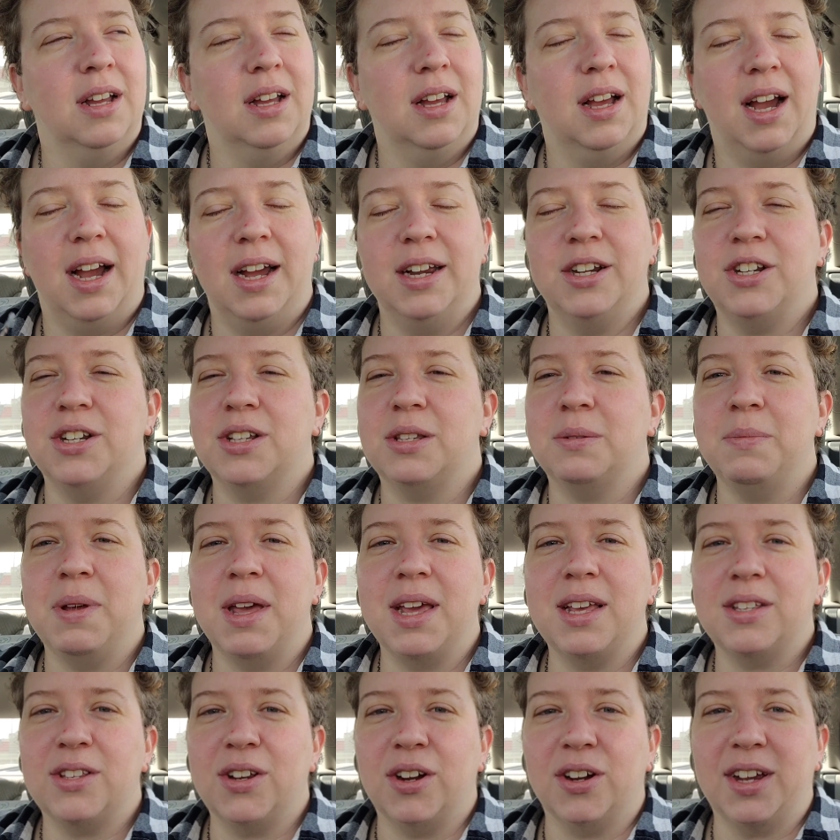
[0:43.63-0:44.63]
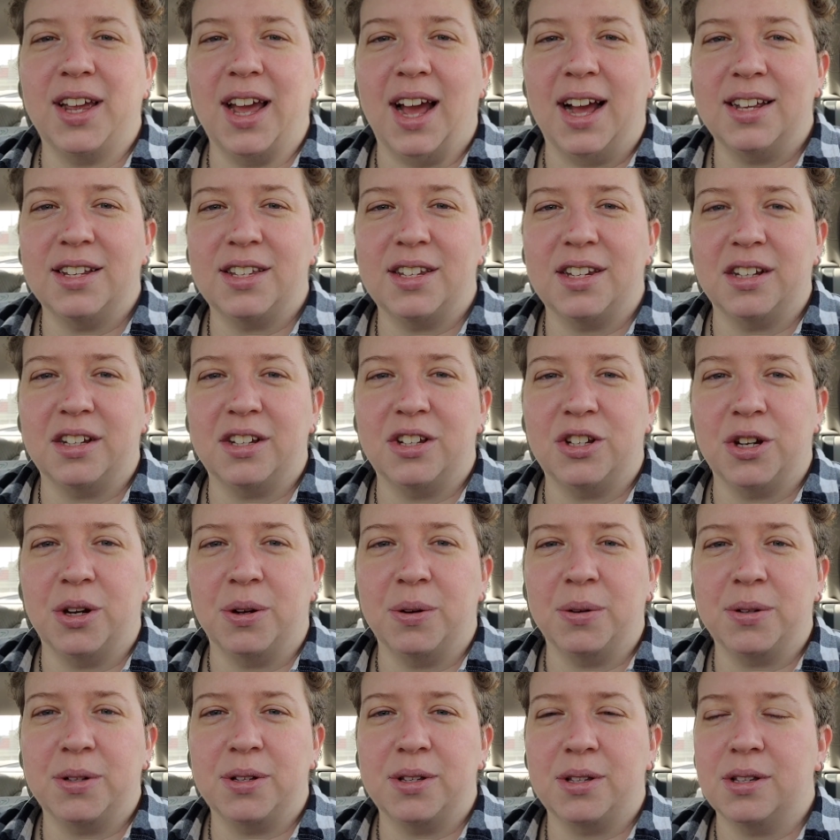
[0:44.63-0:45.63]
I just make sarcastic
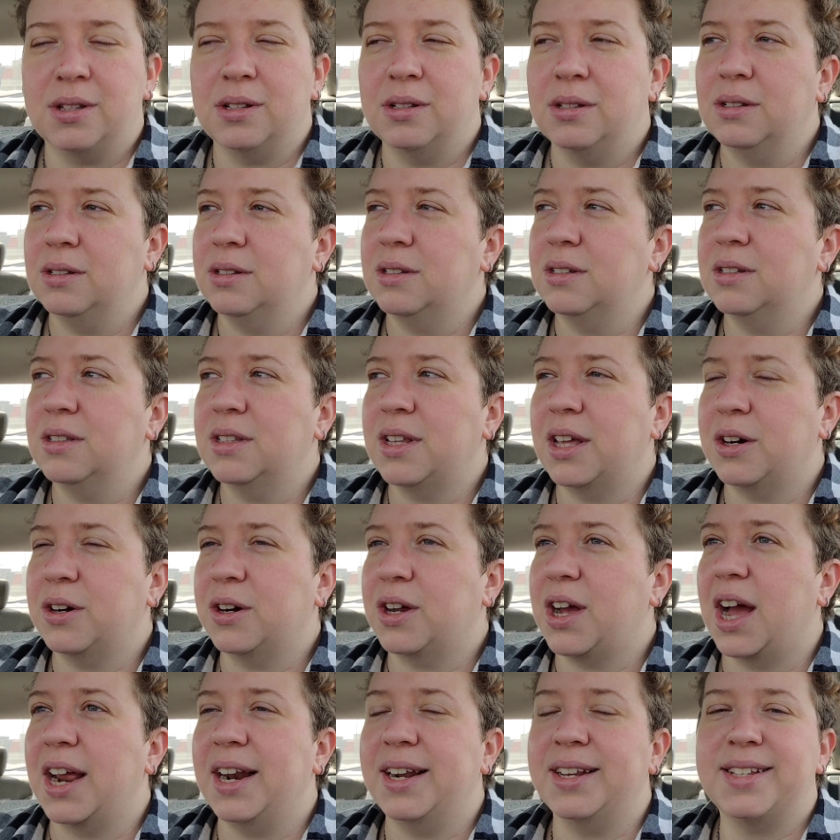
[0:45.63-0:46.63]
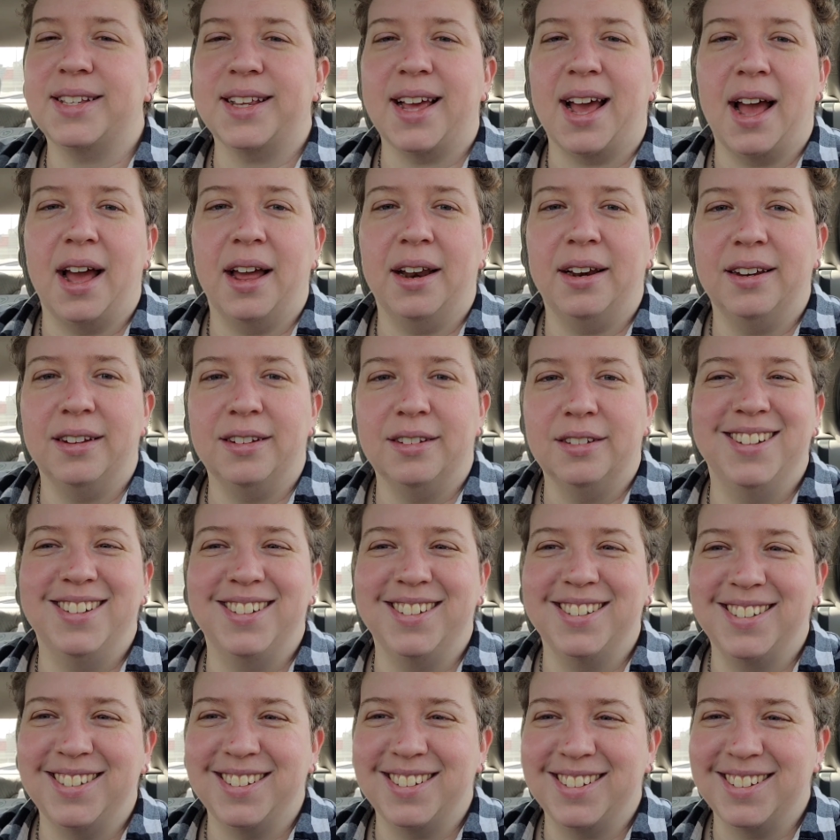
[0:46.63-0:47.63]
jokes that are kind of sad.
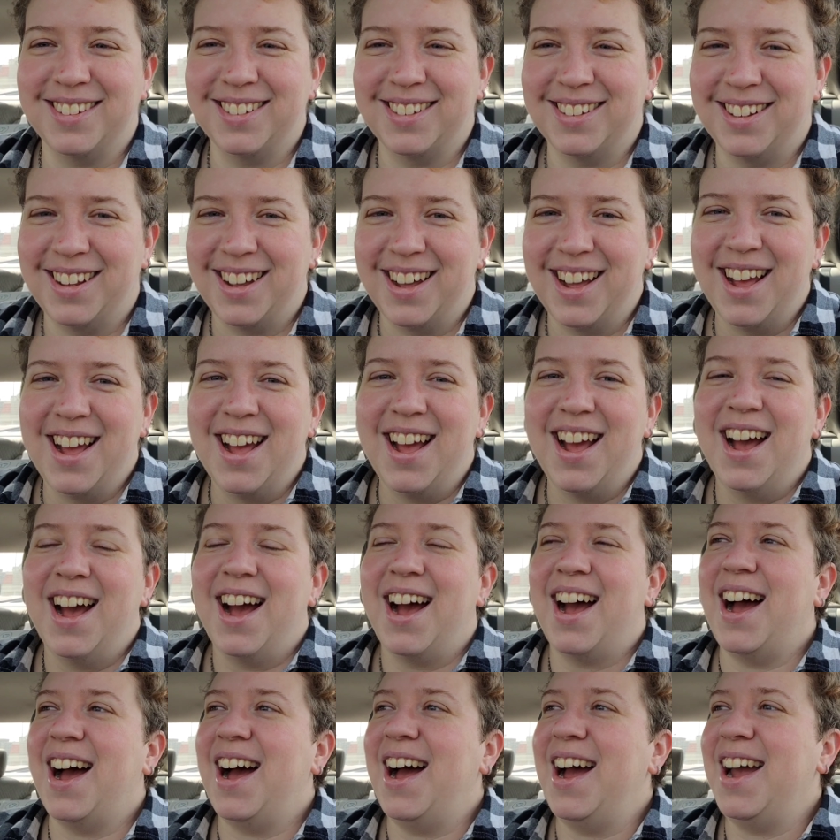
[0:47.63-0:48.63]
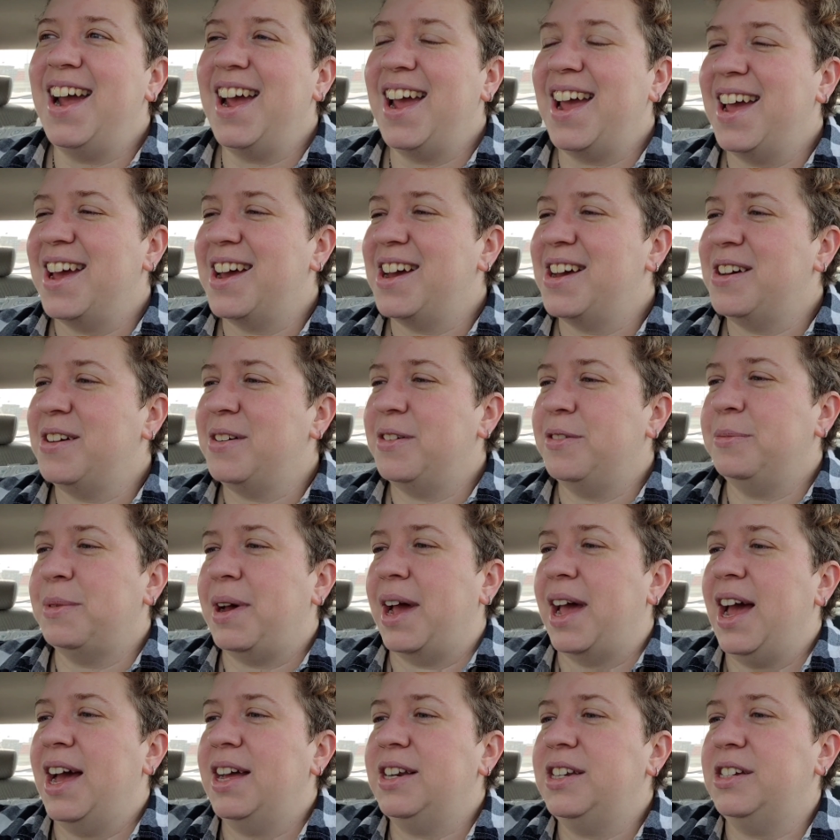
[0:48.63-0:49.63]
I
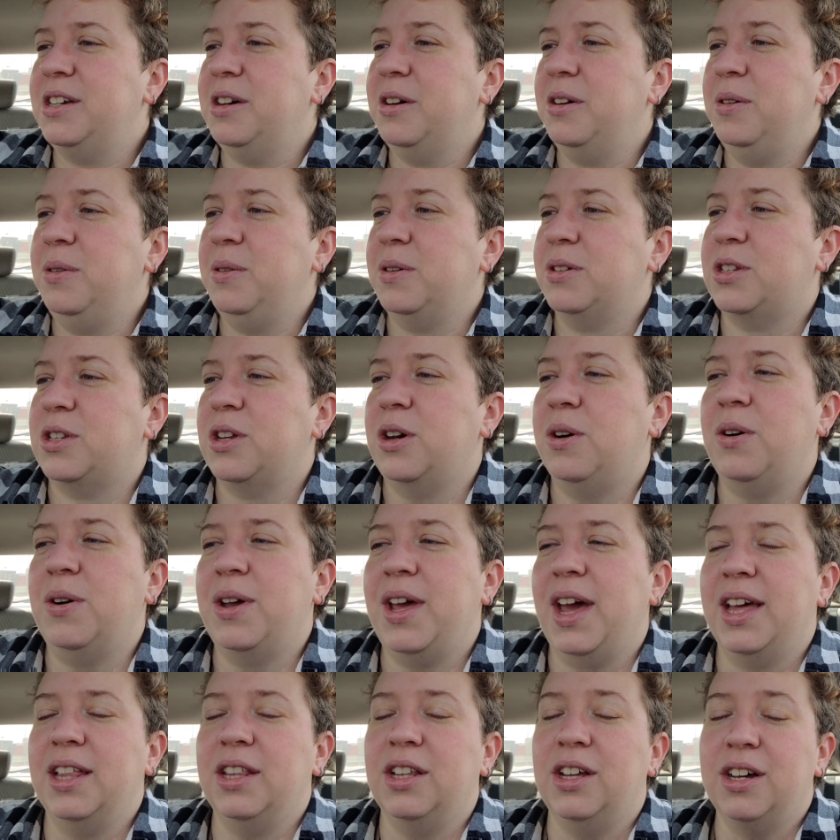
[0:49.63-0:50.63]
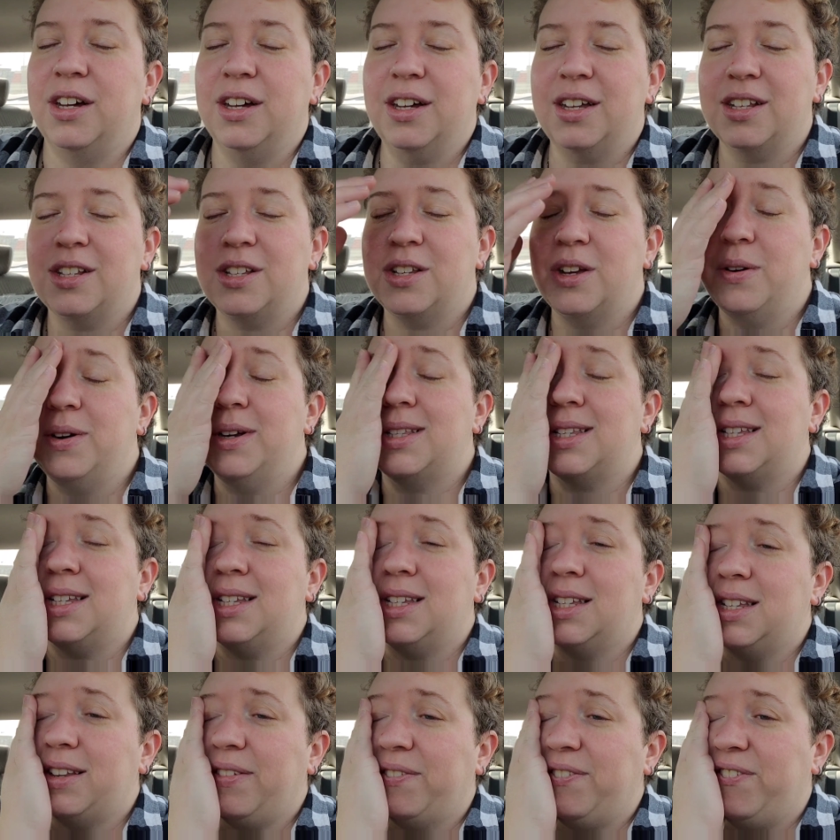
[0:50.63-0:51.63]
had to go. So, okay, look. So
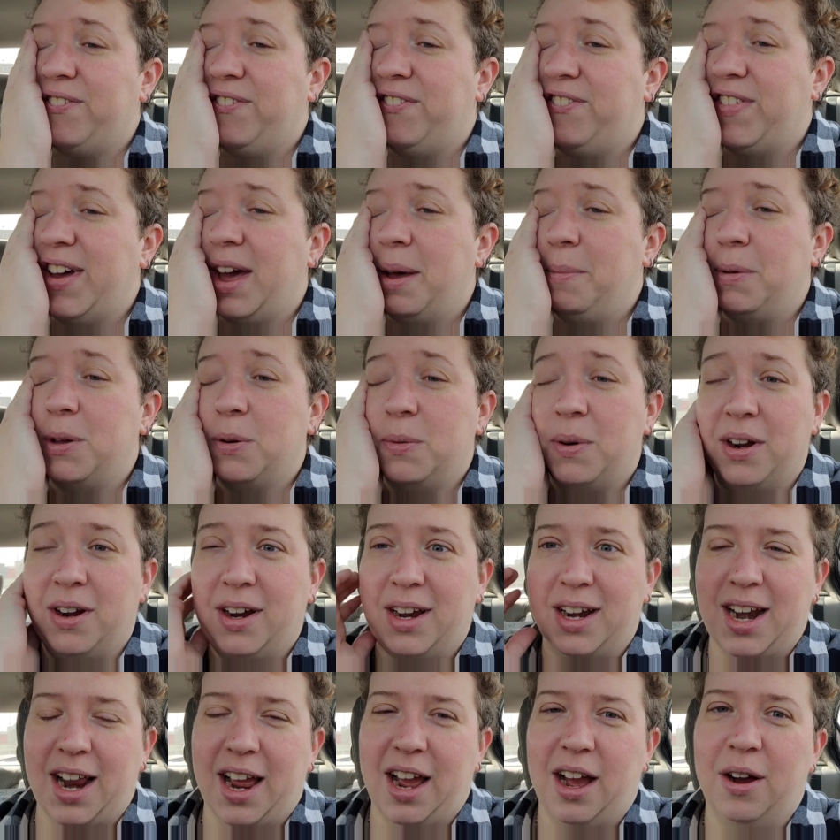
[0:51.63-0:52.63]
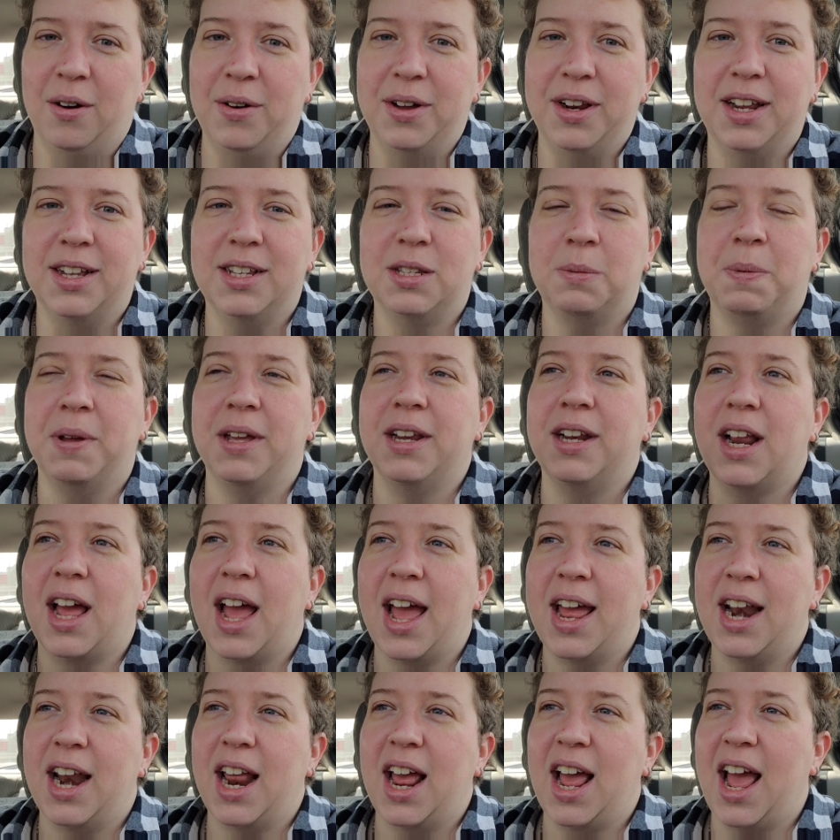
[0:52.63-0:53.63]
it's February now. It has been
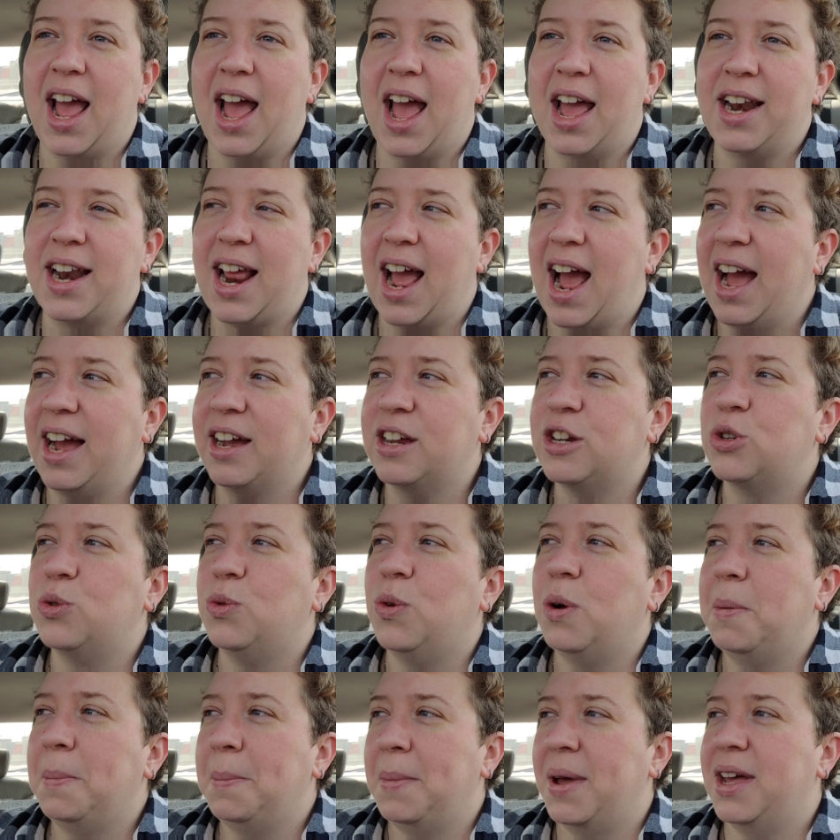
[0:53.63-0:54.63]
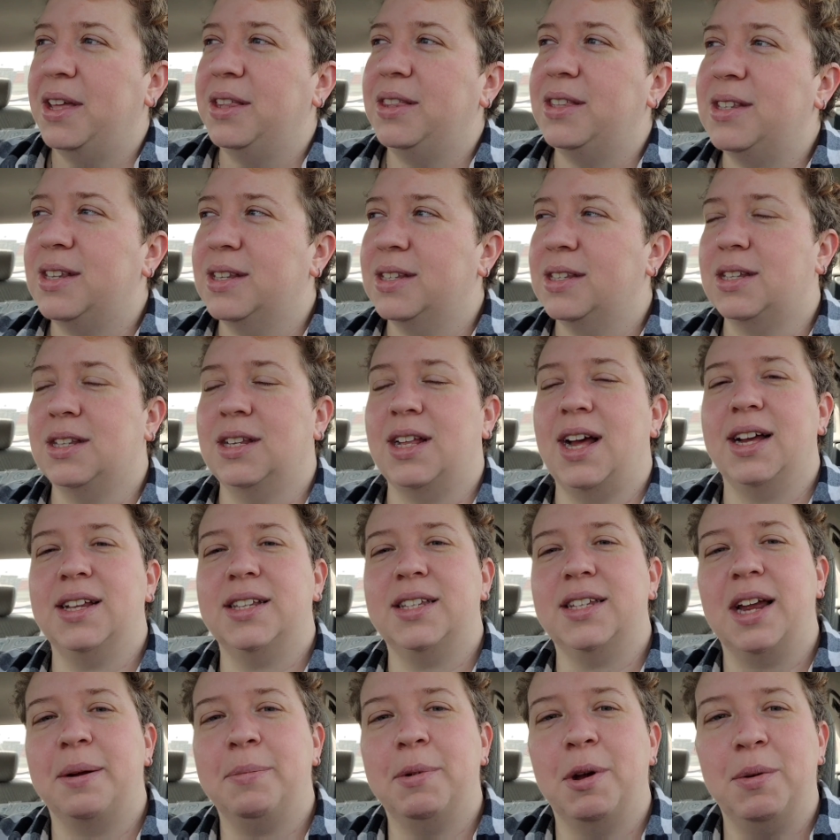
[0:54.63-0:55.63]
an actual month since the last
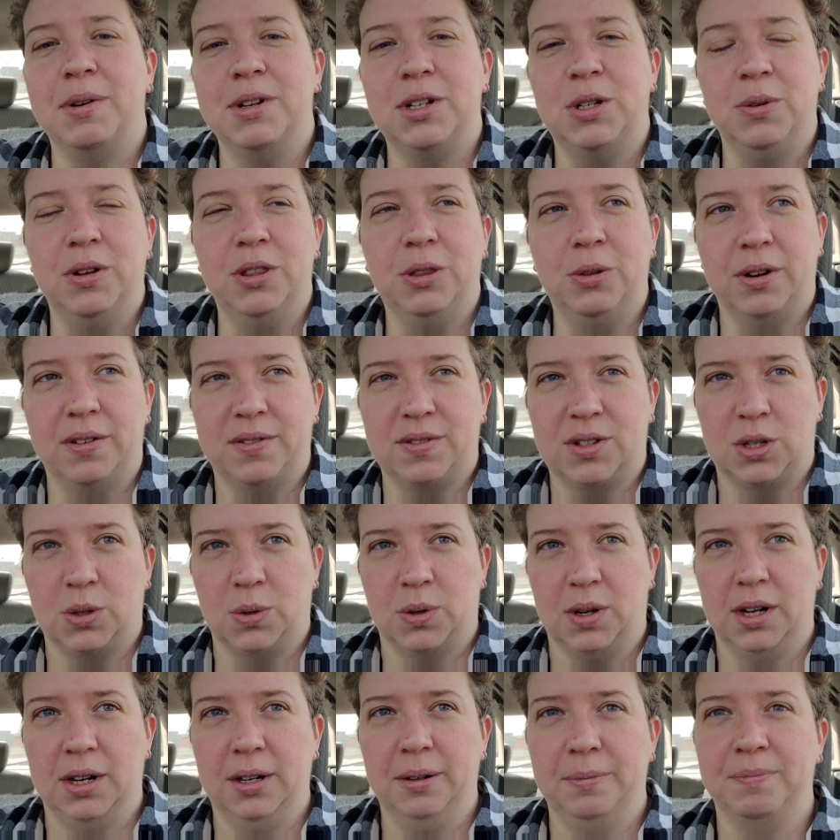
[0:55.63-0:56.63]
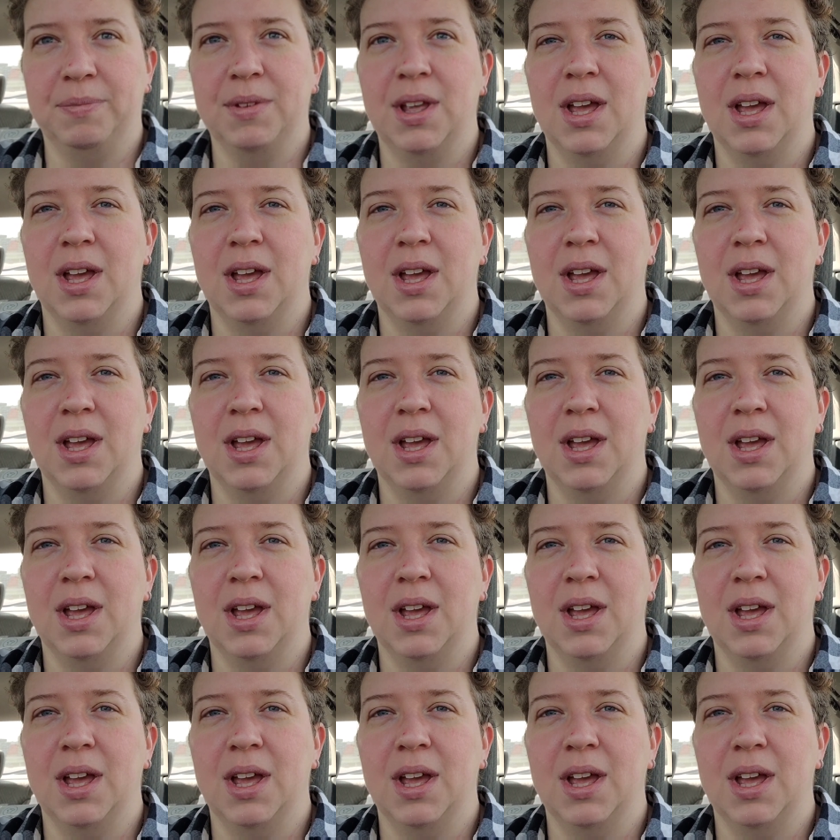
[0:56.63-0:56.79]
time I went to a thrift store.